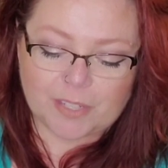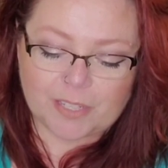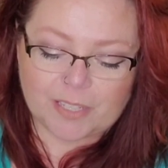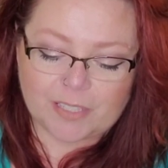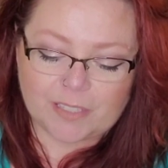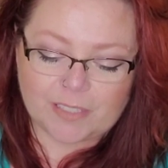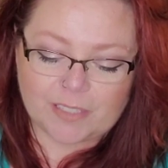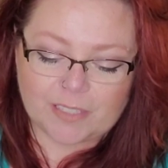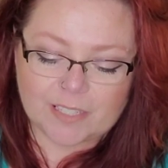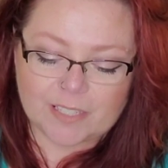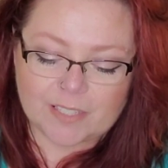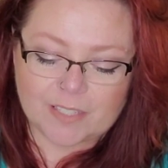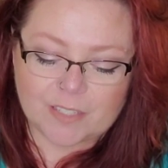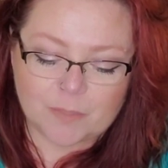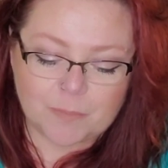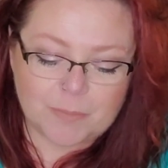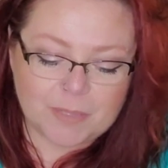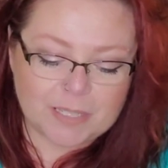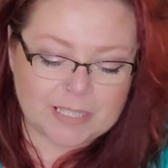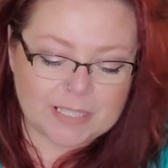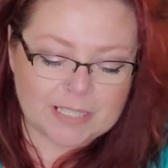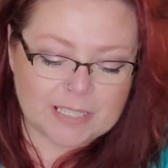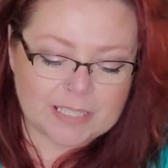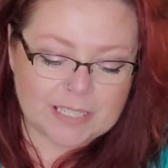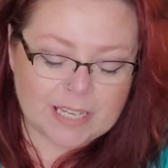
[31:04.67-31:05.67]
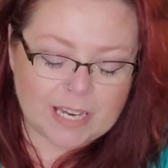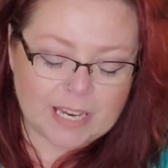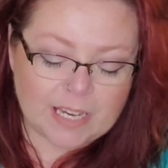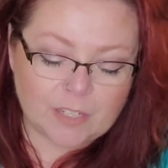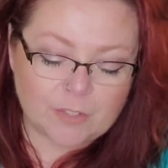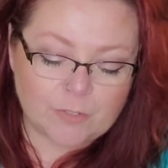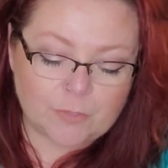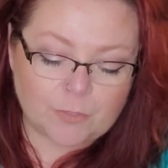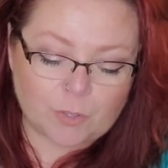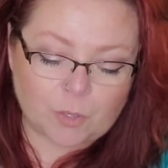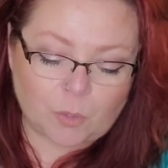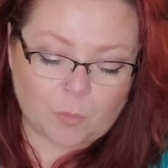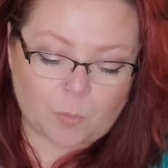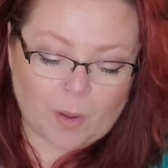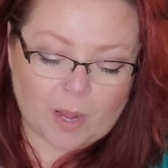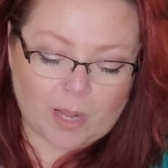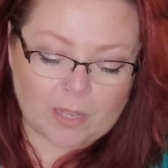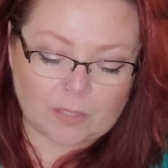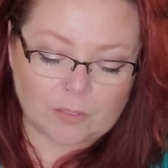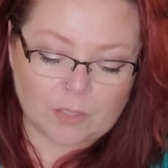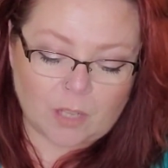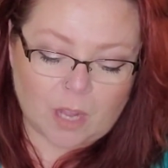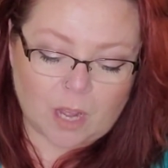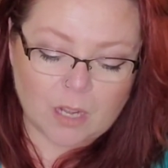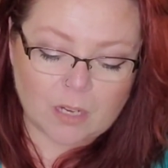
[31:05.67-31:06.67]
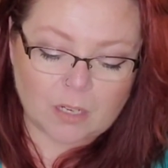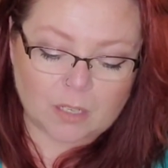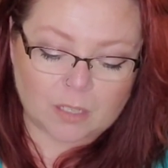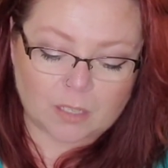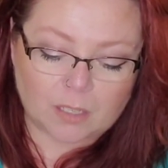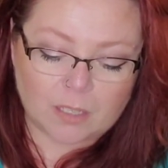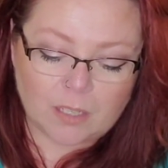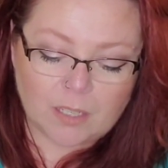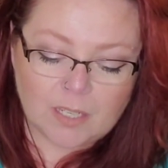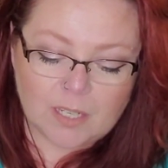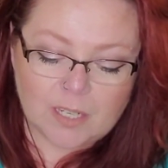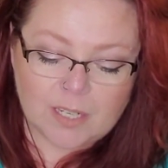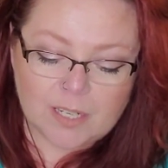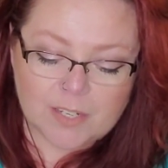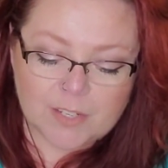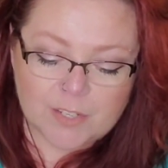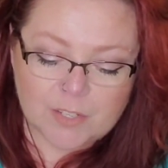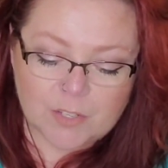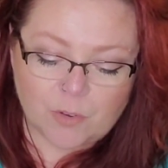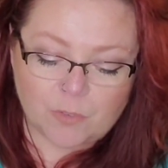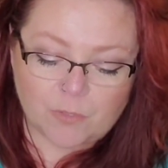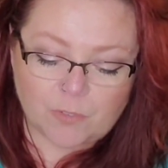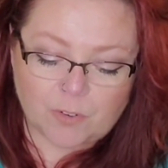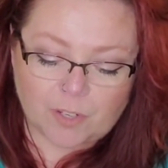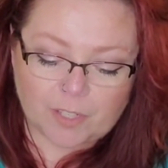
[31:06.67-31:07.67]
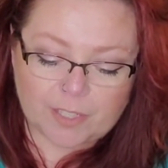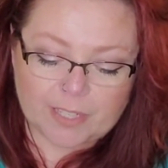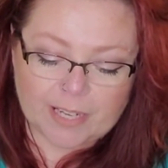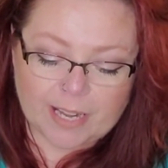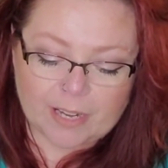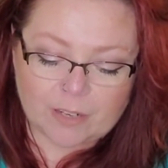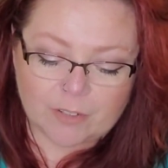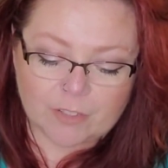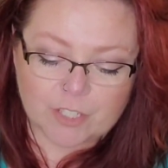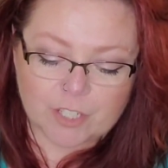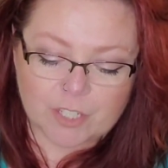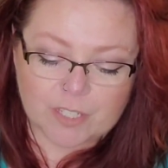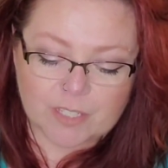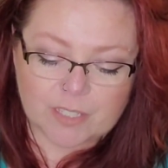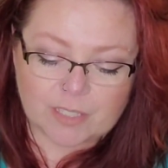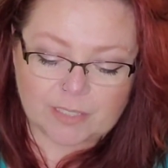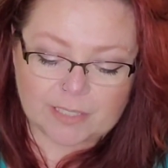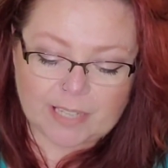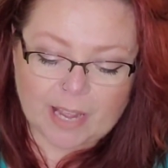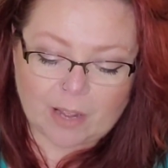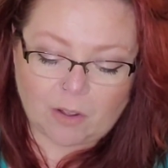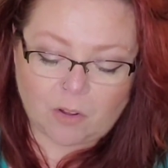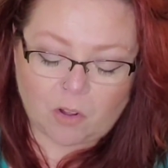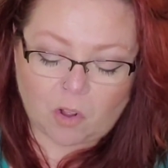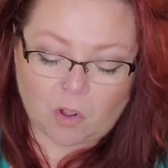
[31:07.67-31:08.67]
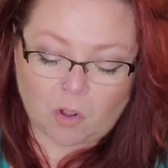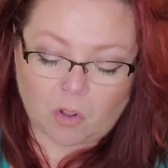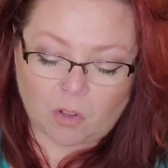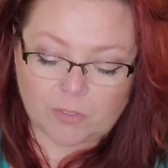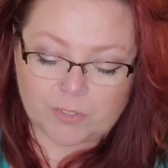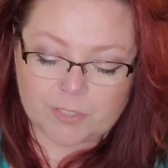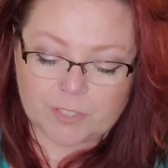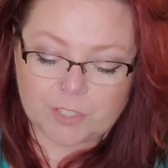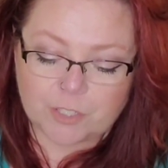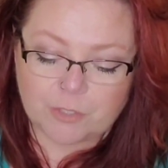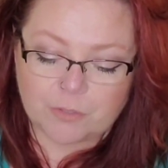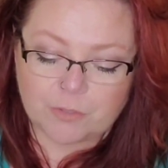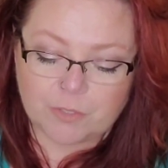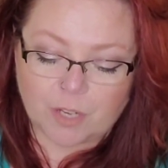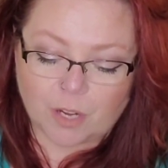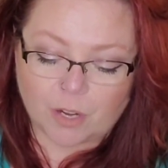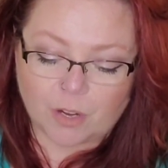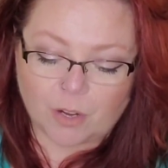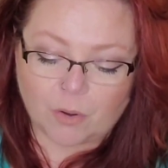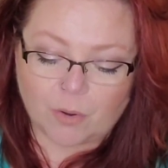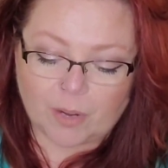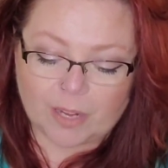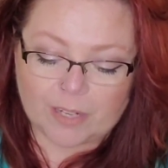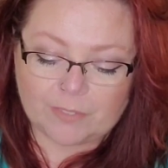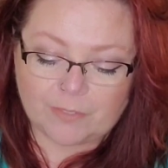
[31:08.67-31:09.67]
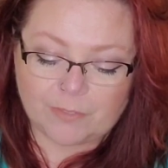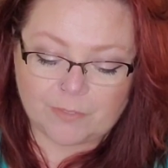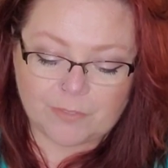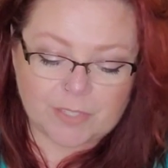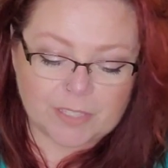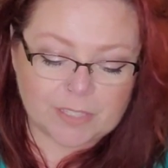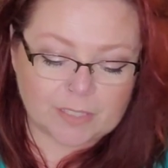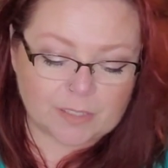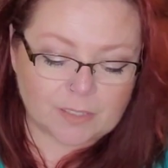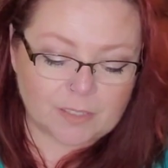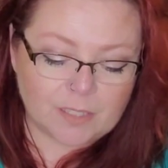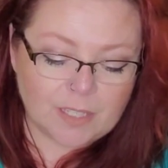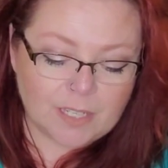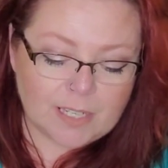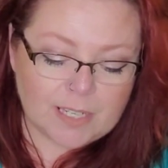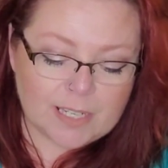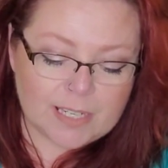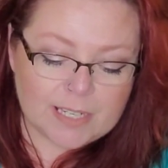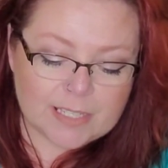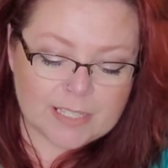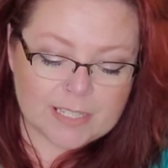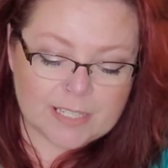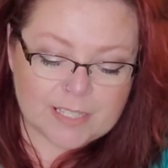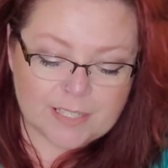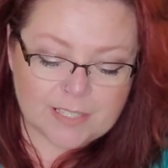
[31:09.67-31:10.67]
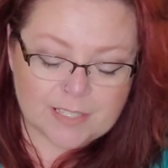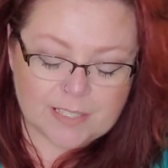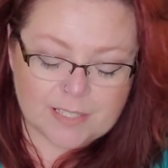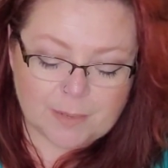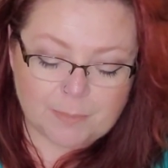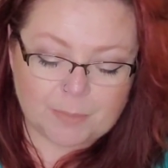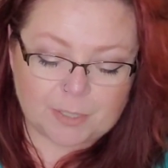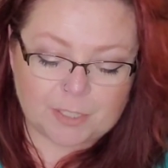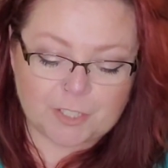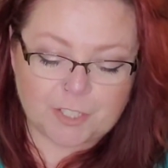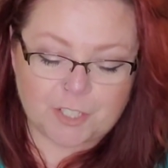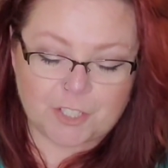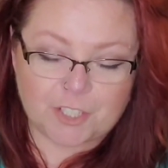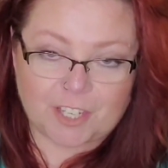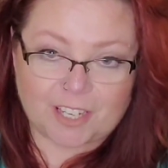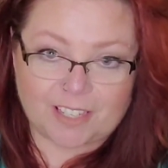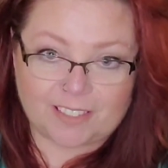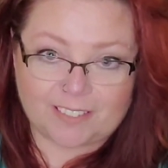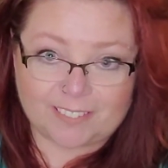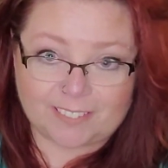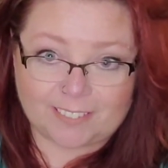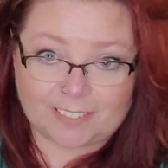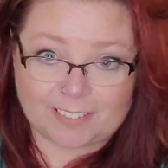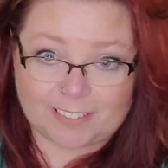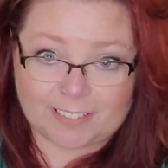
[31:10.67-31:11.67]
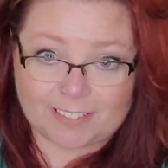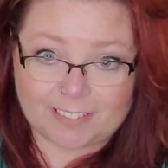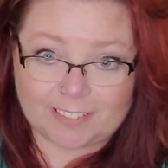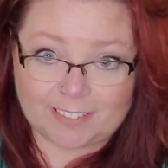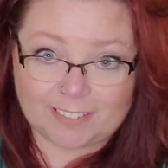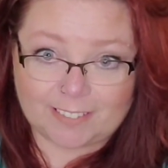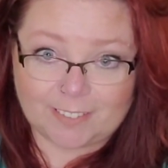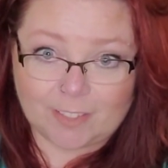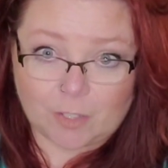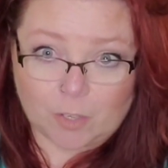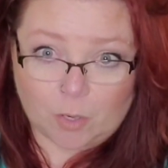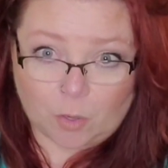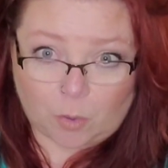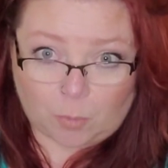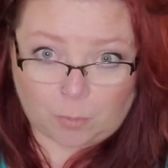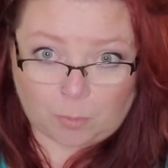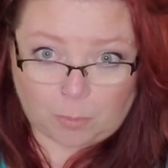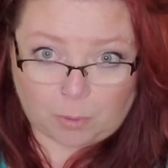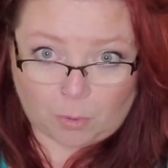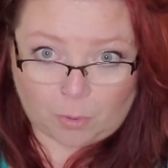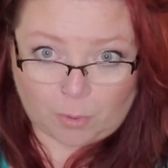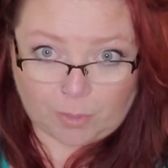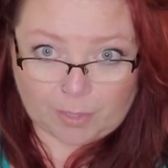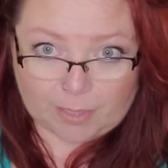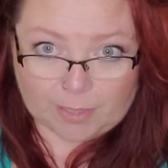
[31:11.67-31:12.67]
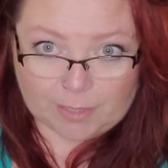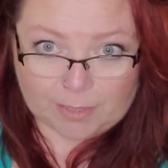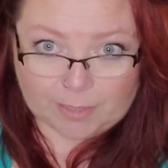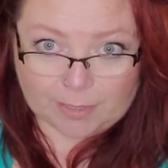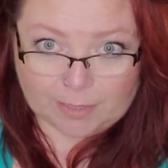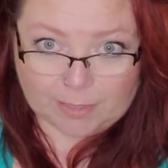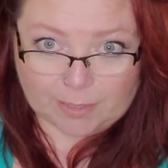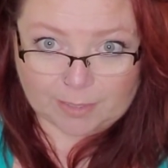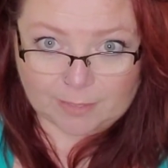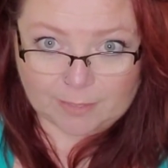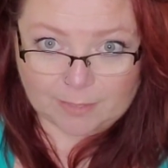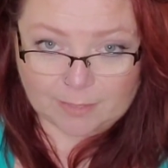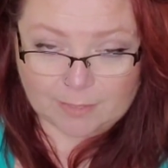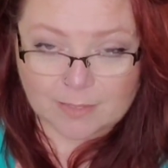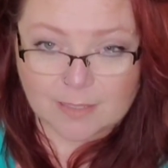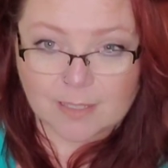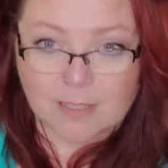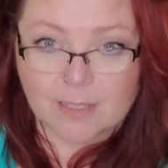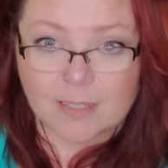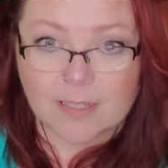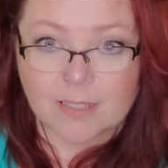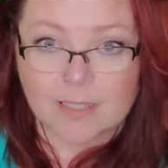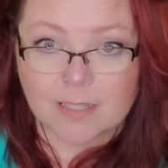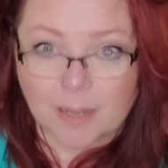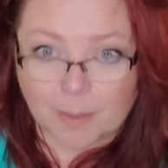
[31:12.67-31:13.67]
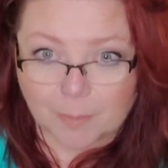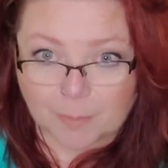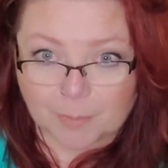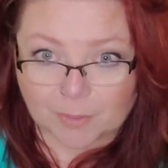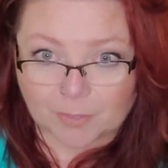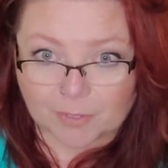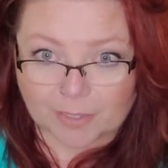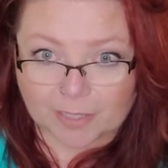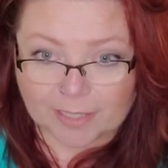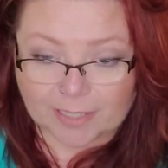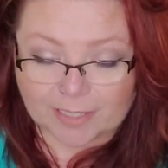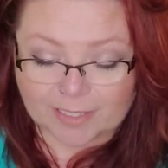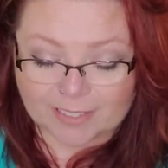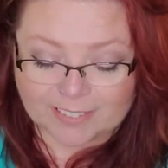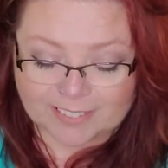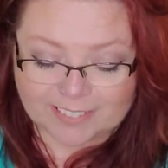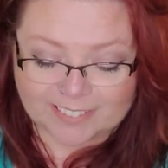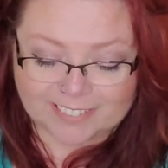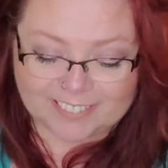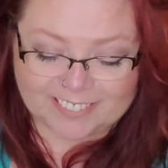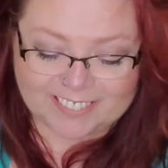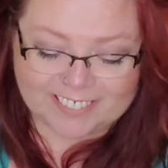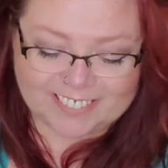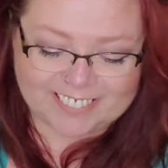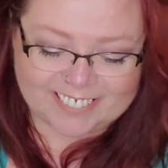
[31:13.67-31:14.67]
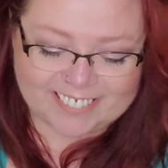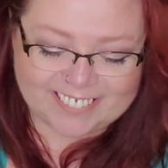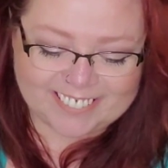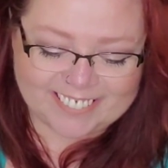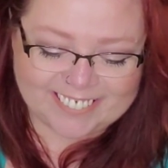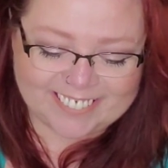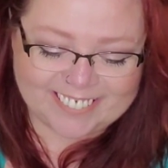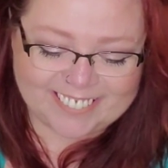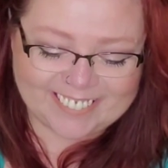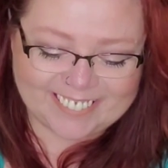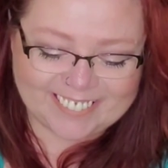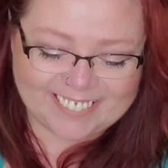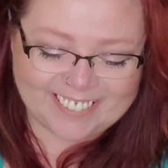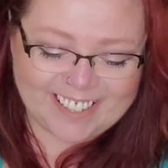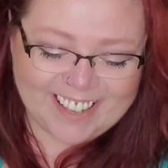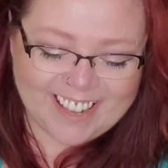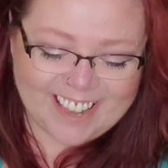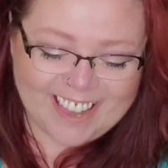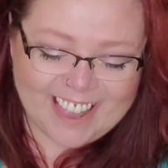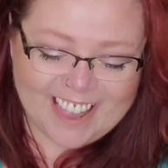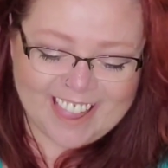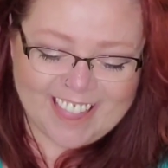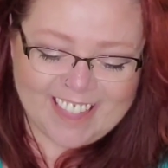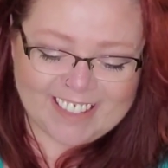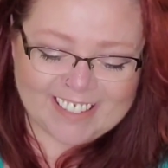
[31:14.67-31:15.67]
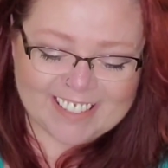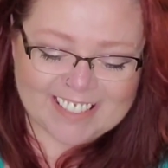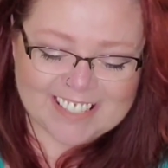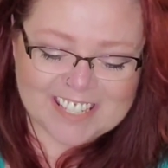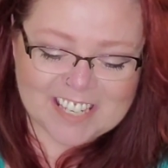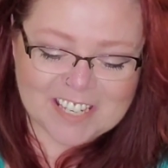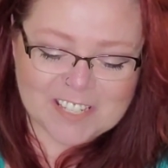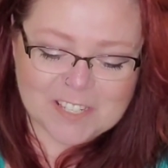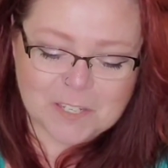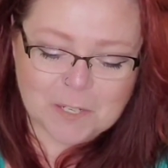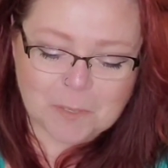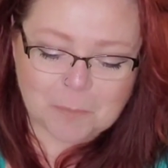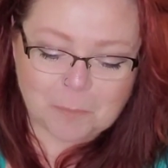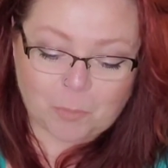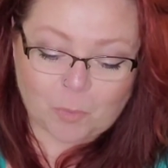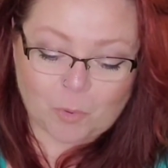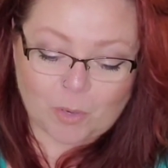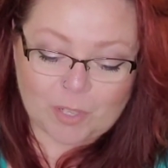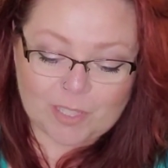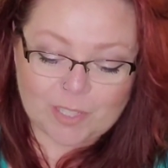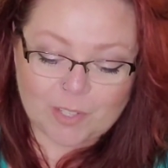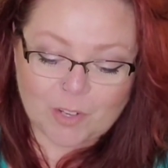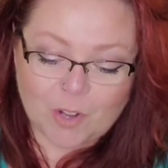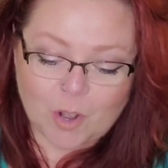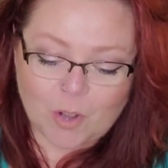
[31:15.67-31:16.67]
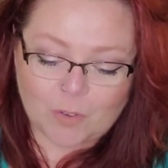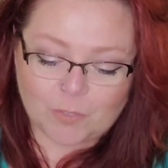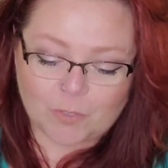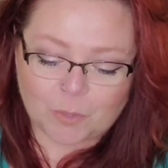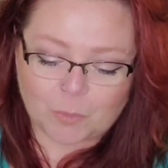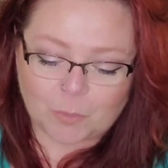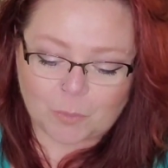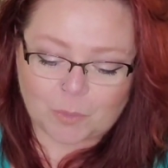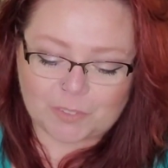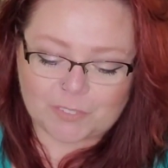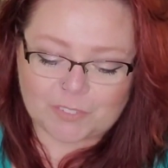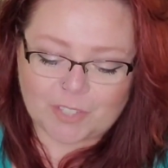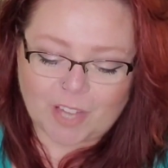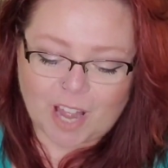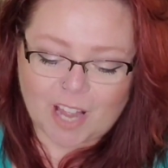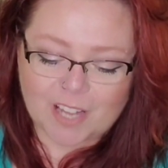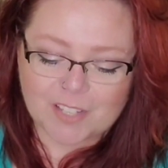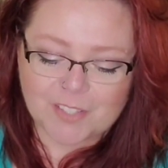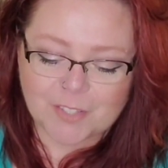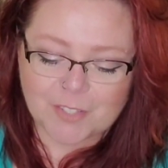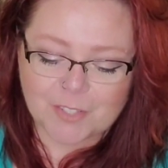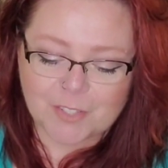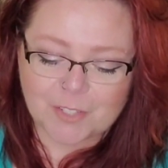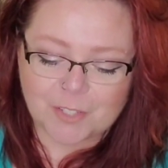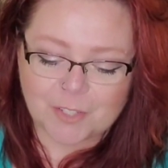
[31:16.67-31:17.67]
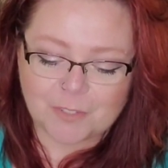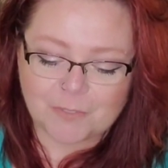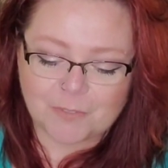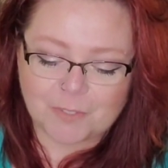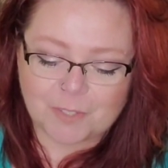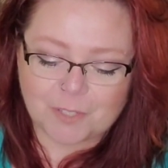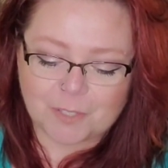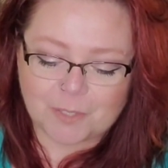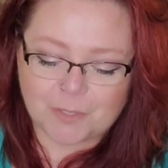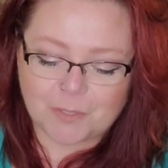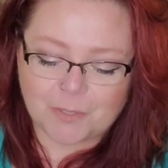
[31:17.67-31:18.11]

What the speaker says: is to be contained for a while longer. So far now, just allow all that you know and feel to simmer gently. No boiling, simmering. It says here, boiling over will not serve you,